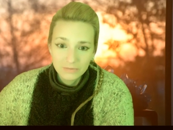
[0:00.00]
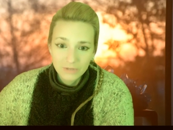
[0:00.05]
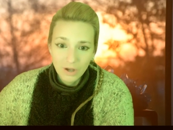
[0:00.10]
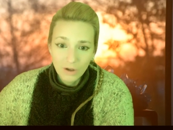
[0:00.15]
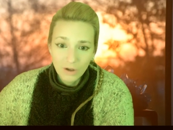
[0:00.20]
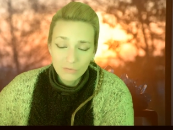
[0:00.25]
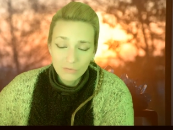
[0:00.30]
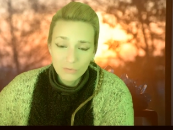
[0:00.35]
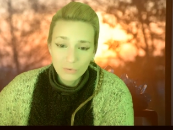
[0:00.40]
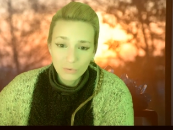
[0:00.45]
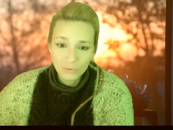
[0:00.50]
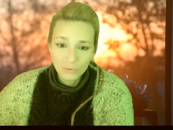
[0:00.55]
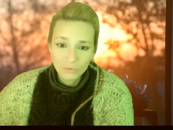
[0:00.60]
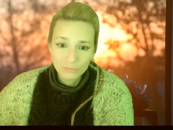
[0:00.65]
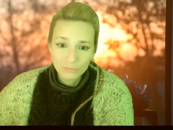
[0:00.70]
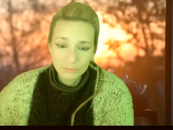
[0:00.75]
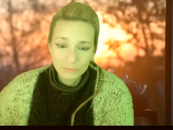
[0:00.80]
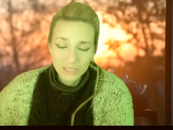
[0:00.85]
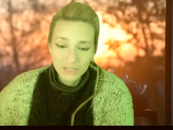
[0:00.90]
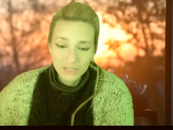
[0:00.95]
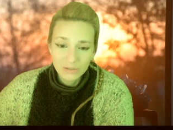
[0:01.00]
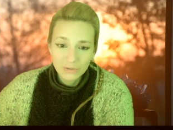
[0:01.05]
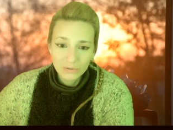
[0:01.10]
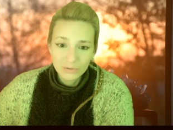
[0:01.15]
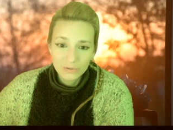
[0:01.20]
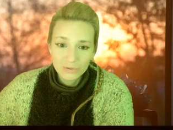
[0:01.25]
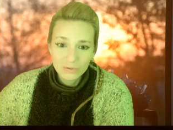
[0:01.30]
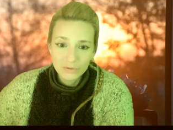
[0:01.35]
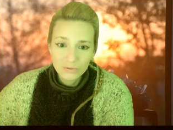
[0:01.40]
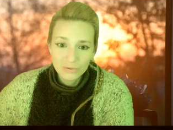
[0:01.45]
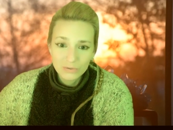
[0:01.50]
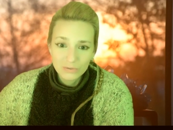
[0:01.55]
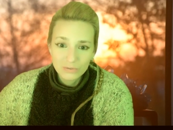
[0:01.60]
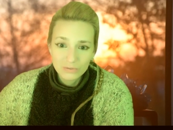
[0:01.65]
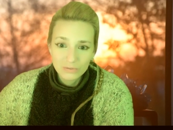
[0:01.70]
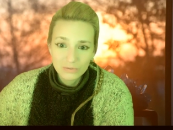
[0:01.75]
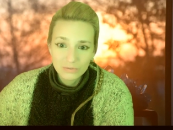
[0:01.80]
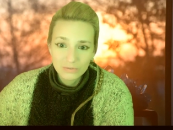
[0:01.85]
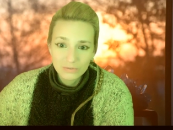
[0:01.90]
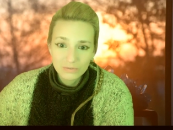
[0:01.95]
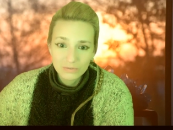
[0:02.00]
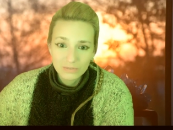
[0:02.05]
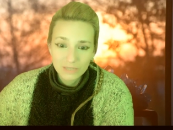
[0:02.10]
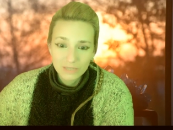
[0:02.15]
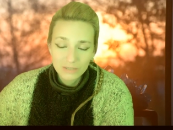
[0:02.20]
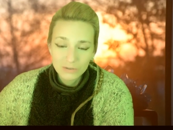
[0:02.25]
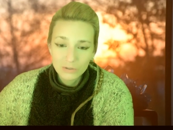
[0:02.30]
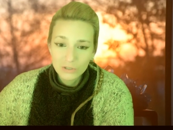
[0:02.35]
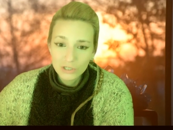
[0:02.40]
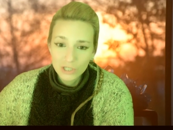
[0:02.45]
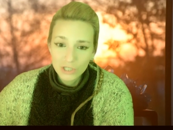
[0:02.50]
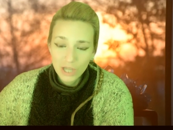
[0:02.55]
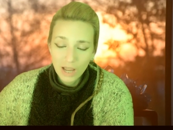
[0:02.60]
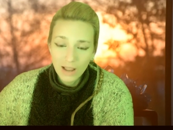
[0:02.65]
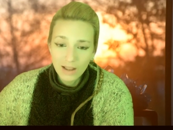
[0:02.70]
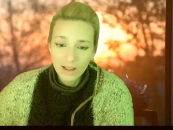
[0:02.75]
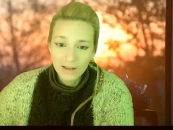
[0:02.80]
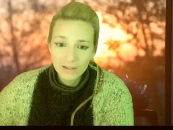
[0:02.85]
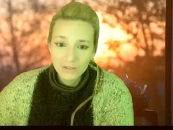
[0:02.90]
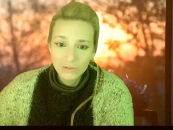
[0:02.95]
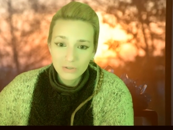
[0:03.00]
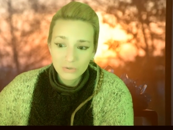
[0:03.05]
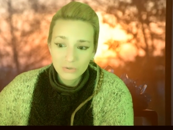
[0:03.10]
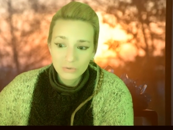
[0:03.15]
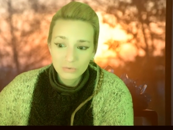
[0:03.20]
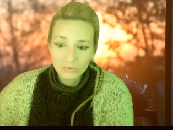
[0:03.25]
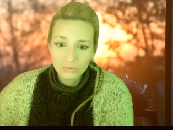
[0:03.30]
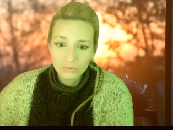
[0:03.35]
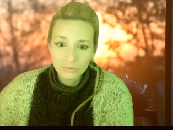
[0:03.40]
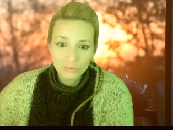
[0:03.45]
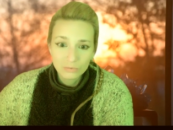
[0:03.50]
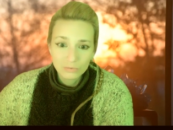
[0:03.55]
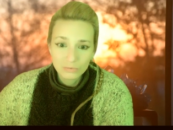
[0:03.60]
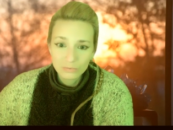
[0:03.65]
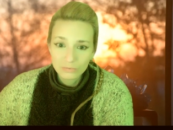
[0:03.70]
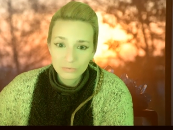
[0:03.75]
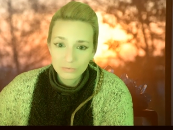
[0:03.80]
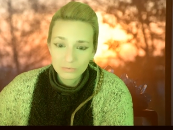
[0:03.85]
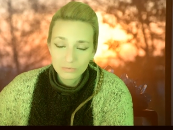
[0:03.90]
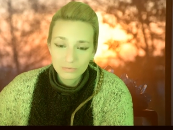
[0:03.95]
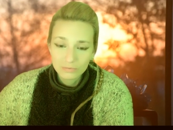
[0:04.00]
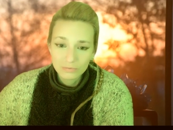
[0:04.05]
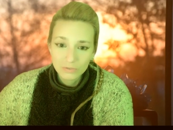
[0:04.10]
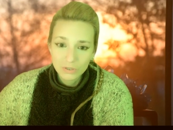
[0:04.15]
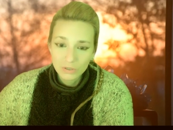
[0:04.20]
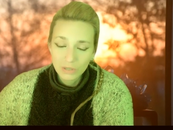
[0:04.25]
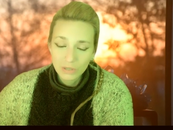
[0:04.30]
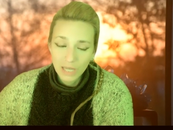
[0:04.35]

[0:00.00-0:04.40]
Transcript: awful because as a child you you're